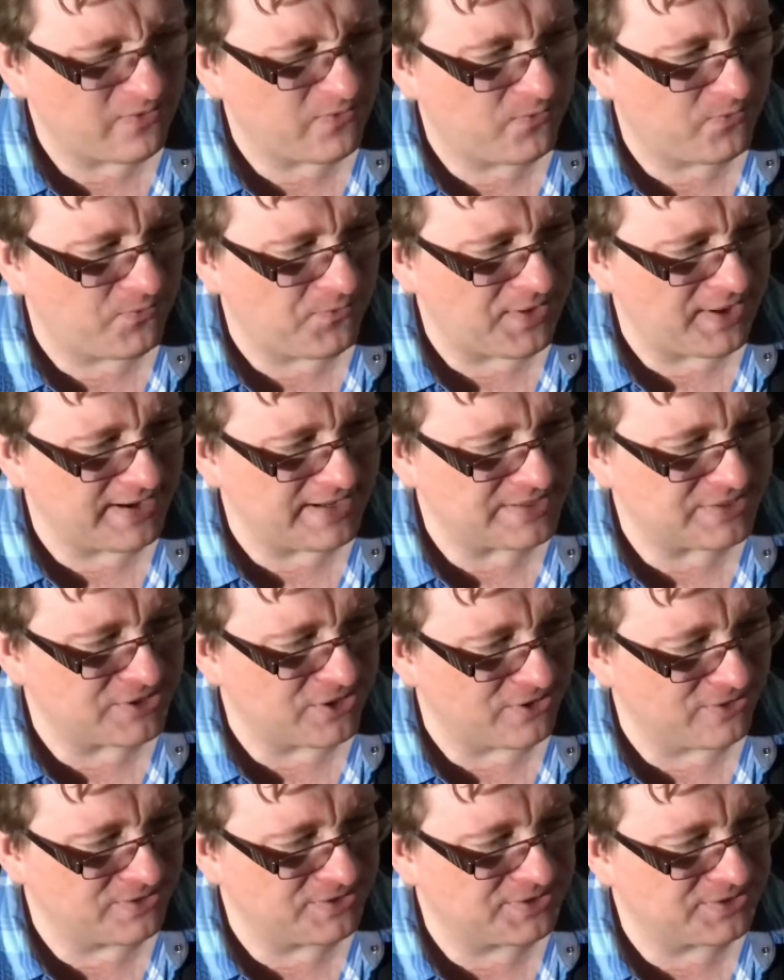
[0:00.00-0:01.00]
funny
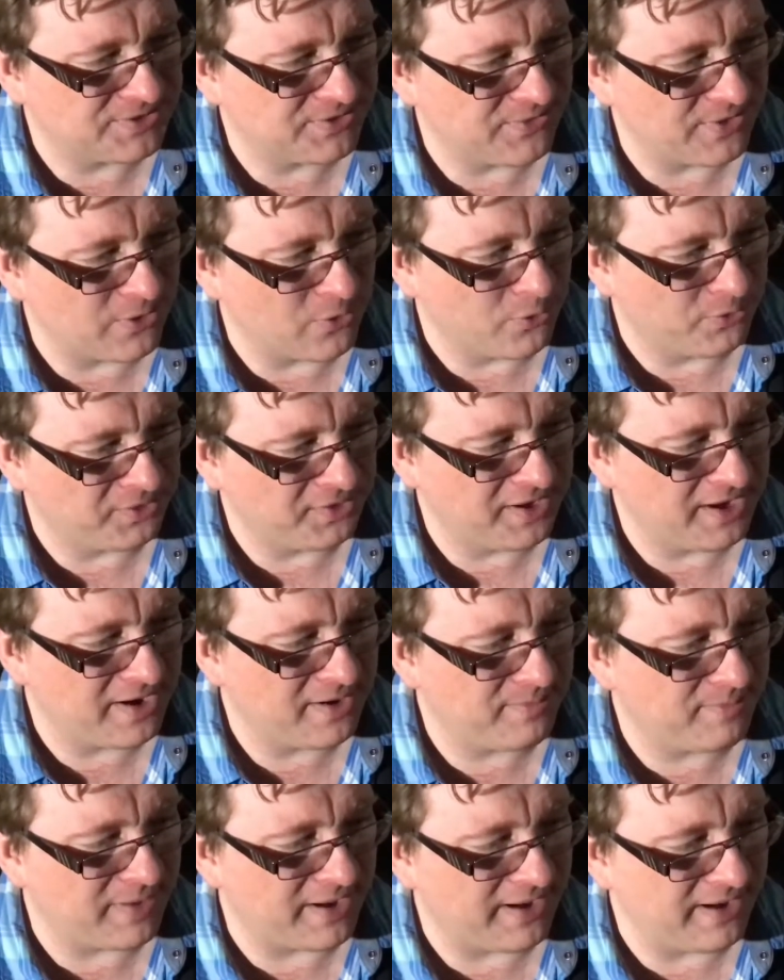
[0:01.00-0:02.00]
songs recorded here
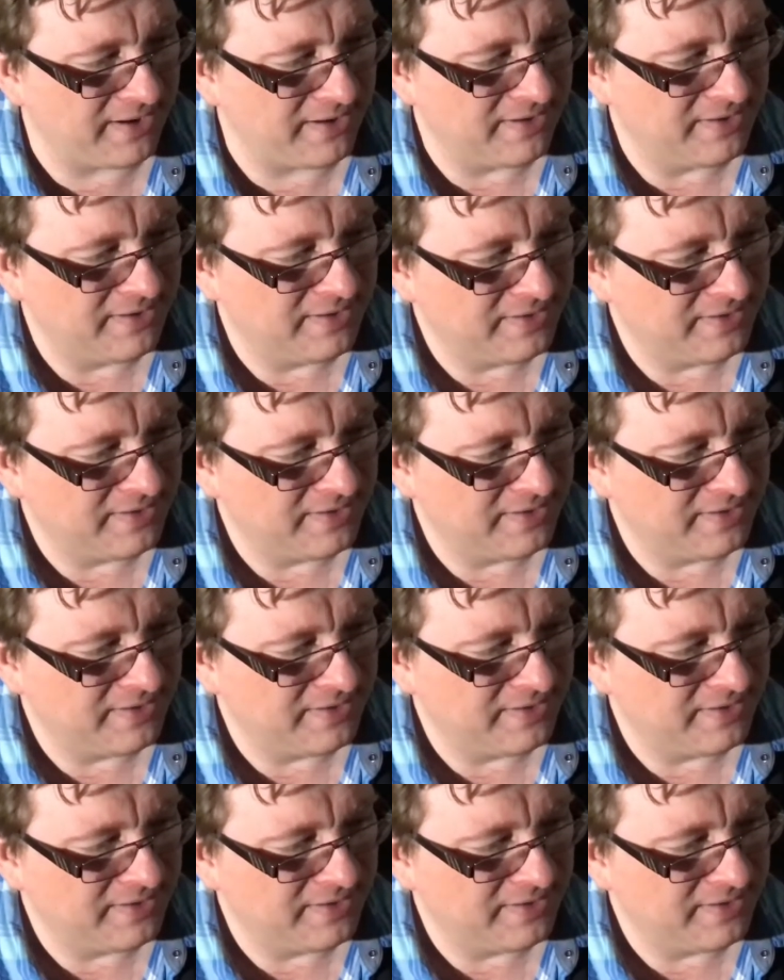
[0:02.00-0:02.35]
by,